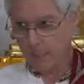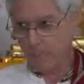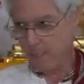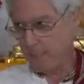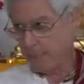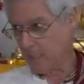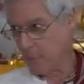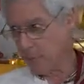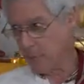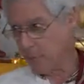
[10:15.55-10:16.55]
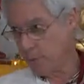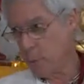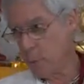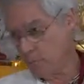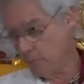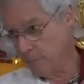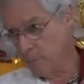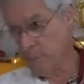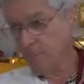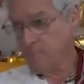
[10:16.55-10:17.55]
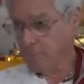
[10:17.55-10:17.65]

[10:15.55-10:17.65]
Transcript: can be easily reduced to simply